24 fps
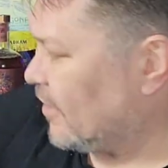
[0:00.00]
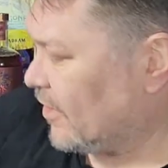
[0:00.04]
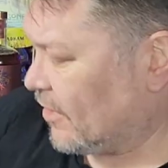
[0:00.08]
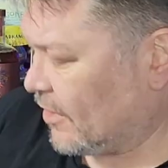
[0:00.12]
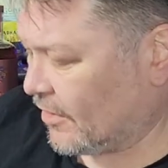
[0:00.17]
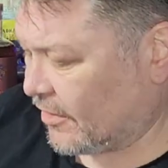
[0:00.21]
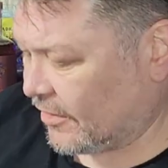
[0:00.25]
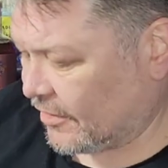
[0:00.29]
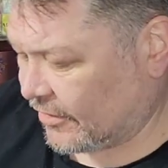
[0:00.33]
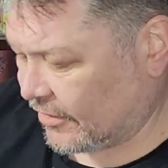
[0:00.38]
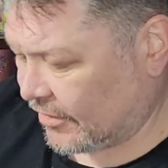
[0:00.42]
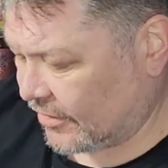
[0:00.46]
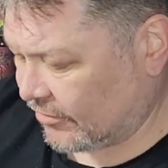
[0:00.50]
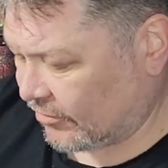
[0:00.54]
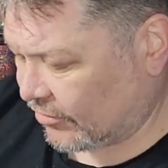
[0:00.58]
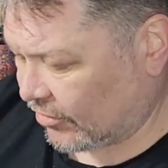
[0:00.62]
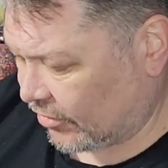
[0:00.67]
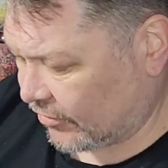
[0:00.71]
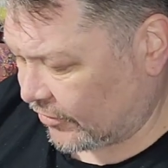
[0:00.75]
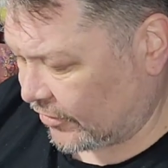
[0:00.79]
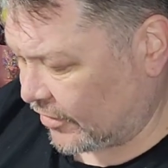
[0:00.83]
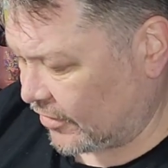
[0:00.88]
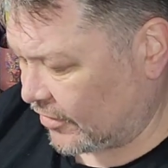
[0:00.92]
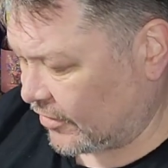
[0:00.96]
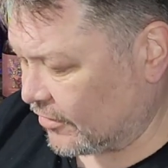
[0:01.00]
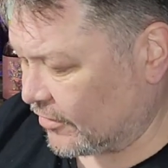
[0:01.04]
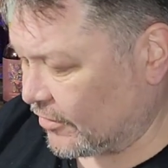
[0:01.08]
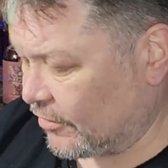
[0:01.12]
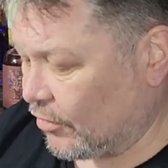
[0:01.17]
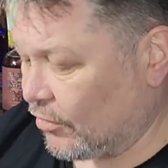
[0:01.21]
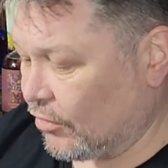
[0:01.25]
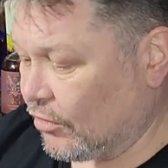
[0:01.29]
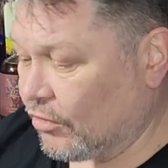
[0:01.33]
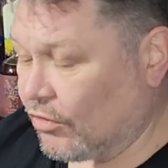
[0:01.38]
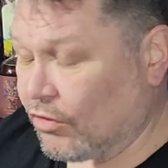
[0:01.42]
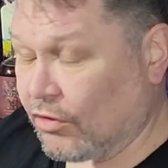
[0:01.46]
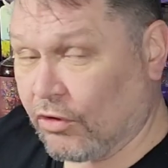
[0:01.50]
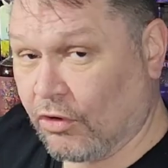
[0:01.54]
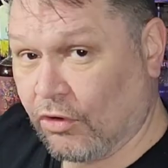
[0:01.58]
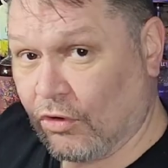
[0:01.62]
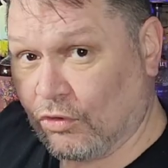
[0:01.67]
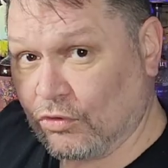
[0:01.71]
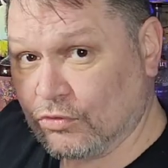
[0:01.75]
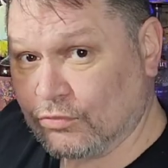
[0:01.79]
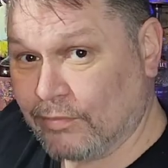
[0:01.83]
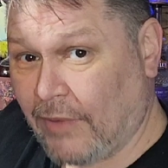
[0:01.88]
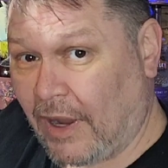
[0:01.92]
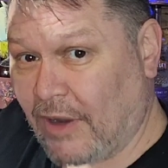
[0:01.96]
Then you've got the
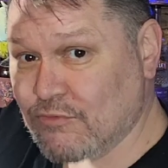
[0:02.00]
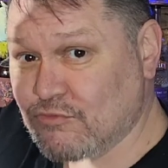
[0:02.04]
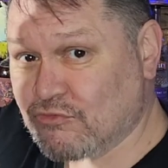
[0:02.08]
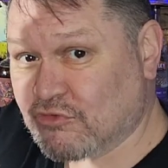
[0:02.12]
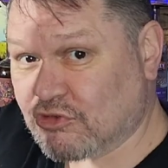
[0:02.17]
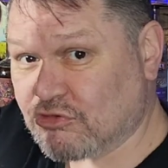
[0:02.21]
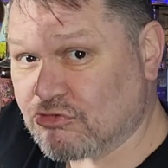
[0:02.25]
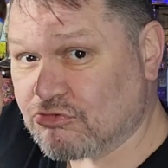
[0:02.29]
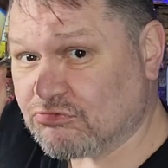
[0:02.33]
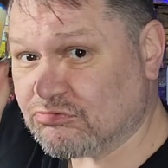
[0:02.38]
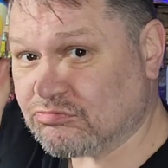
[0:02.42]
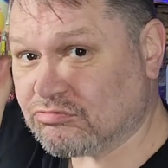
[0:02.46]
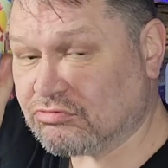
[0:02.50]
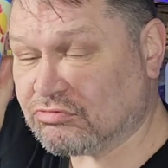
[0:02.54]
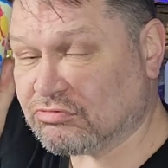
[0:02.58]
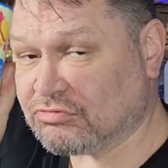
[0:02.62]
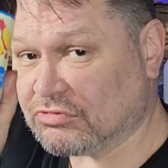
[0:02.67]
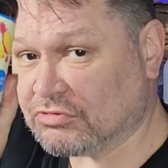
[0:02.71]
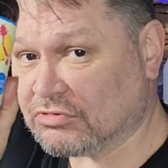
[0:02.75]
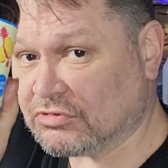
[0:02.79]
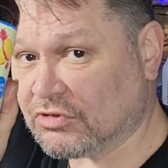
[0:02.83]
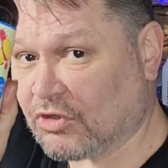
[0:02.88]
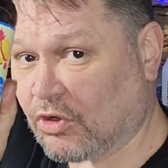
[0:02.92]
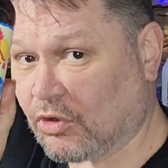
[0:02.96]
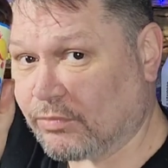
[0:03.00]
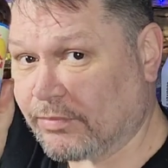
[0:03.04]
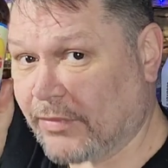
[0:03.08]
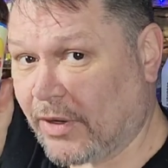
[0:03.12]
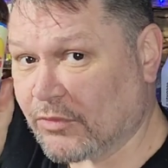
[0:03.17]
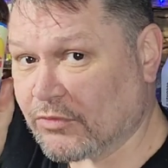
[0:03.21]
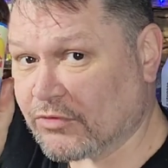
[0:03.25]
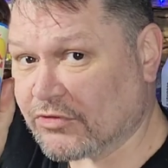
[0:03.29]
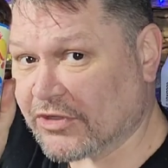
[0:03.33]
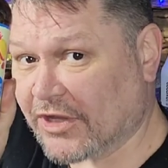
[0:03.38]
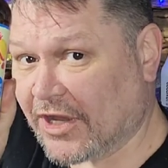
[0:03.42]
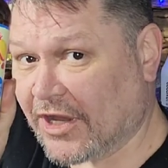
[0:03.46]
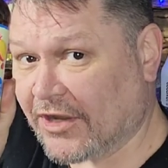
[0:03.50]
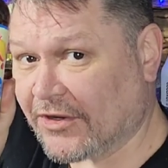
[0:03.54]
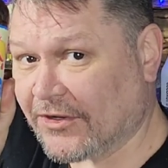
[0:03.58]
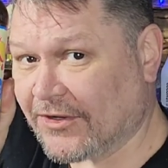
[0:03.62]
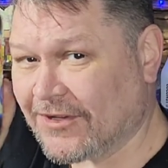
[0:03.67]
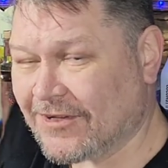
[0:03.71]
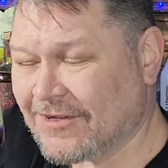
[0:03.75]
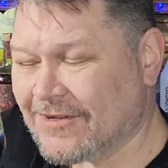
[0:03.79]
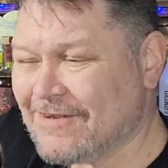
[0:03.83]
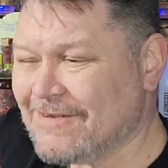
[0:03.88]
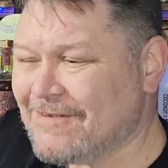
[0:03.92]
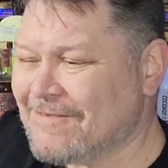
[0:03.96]
Old Mout
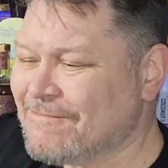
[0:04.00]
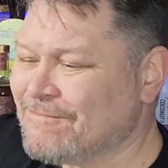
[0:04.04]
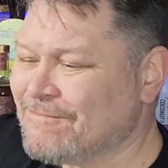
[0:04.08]
cider.